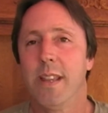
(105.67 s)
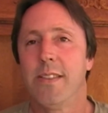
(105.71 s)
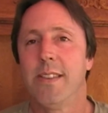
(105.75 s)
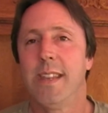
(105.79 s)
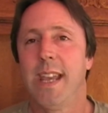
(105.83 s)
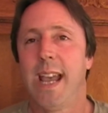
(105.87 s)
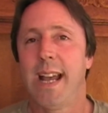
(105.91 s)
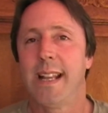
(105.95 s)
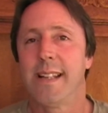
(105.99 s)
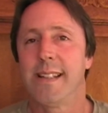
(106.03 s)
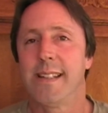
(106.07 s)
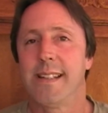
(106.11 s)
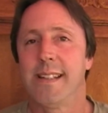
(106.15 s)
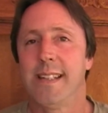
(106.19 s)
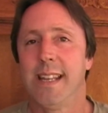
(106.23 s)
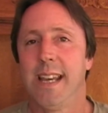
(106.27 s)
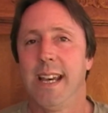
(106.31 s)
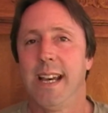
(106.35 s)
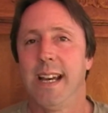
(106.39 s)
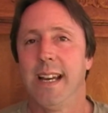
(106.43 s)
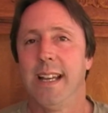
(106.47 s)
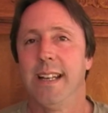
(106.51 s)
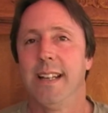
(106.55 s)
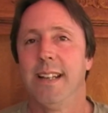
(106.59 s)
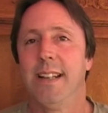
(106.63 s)
that
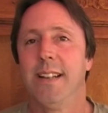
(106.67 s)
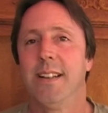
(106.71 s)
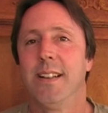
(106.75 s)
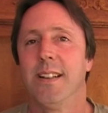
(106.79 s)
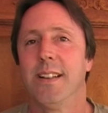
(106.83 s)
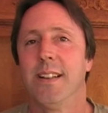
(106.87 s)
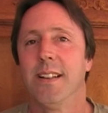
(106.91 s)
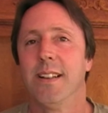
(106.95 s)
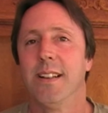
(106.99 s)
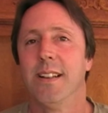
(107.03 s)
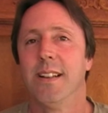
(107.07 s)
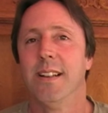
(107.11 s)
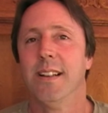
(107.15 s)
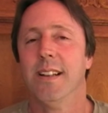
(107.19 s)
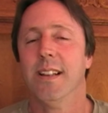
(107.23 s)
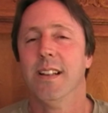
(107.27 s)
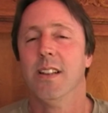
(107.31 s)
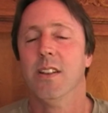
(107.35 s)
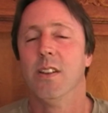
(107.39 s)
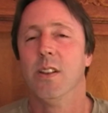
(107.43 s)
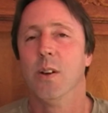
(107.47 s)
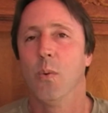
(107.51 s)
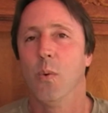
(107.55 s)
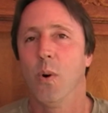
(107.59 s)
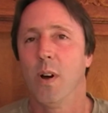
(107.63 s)
said,
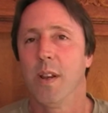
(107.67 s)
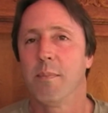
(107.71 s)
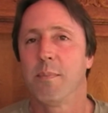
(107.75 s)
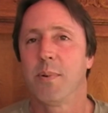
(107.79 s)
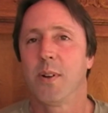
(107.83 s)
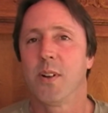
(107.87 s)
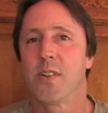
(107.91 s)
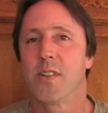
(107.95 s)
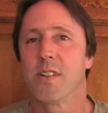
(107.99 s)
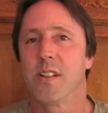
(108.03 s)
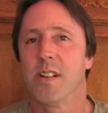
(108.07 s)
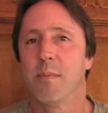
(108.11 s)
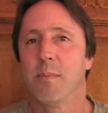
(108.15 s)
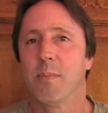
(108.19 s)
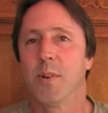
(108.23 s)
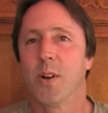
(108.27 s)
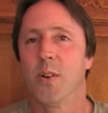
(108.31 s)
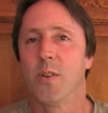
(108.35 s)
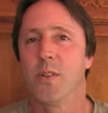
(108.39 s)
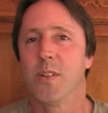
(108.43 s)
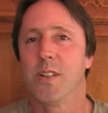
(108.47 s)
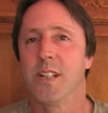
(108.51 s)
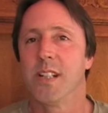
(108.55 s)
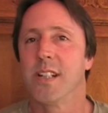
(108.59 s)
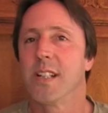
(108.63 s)
the one person
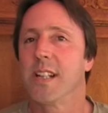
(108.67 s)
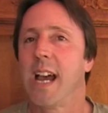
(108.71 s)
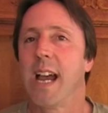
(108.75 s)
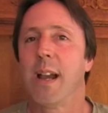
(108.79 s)
approached us.